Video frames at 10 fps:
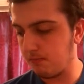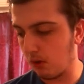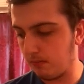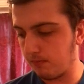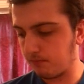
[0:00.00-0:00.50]

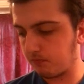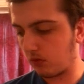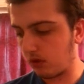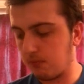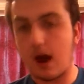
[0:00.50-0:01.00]
But
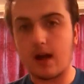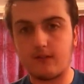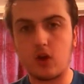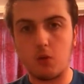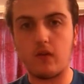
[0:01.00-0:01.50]
my
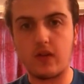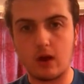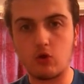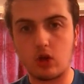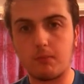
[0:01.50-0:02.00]
view on the
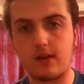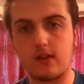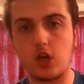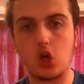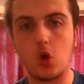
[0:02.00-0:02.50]

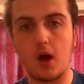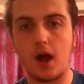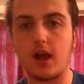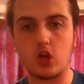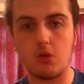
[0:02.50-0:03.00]

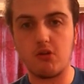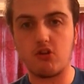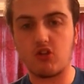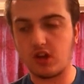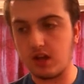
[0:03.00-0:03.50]
LGBTQIA
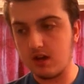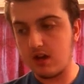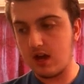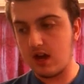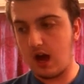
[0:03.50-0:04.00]
community,
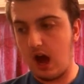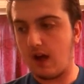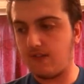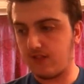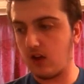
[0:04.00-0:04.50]

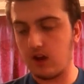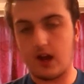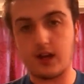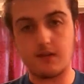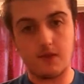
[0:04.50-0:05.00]
I feel
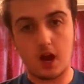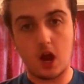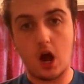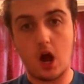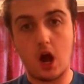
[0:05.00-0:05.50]
like they
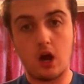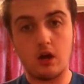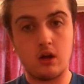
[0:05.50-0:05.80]
are